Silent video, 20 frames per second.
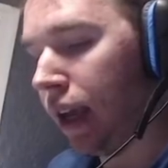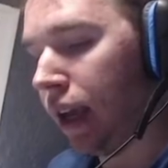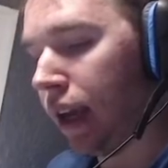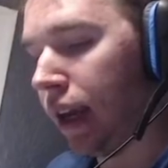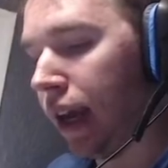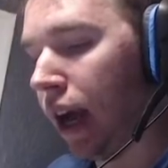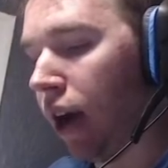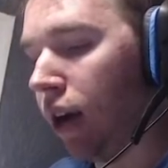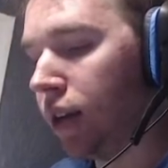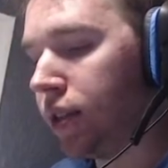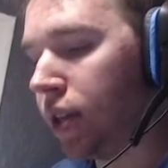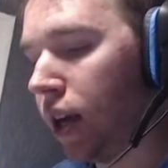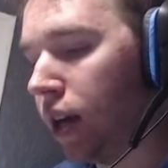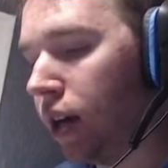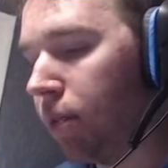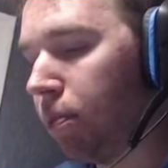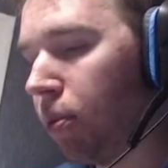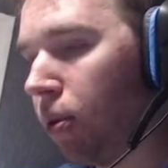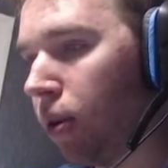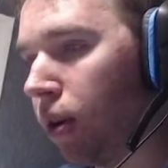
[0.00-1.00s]
And I would
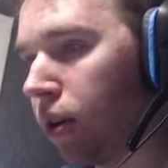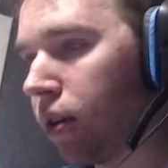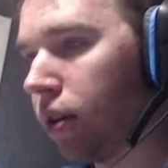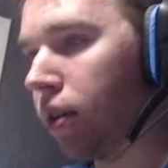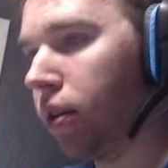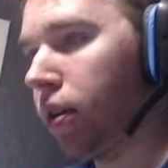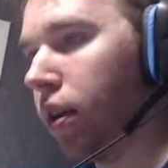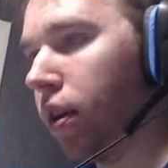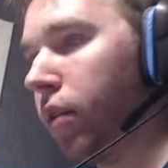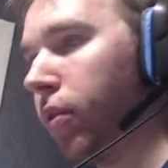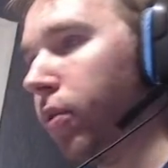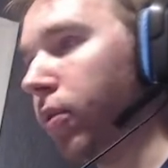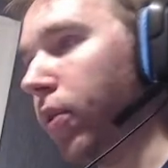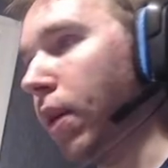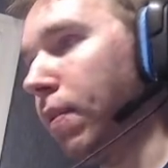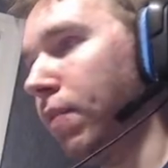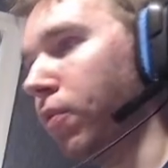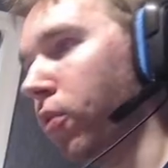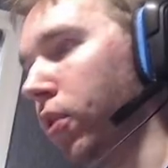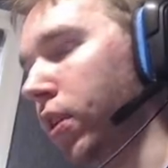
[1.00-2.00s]
teleport
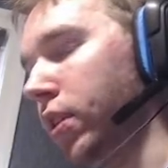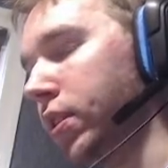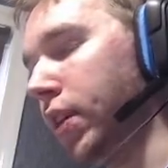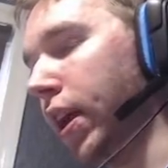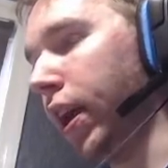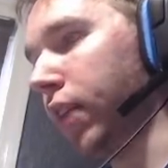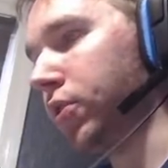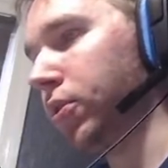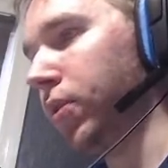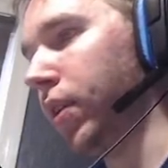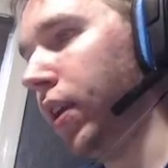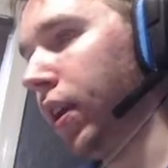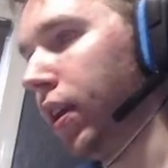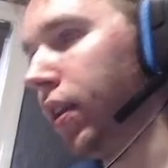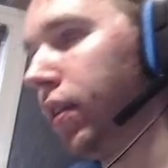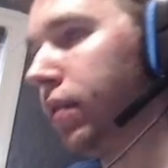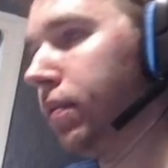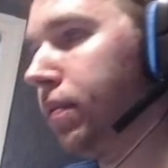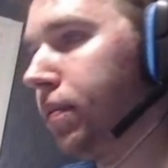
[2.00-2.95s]
right before the attacks would hit.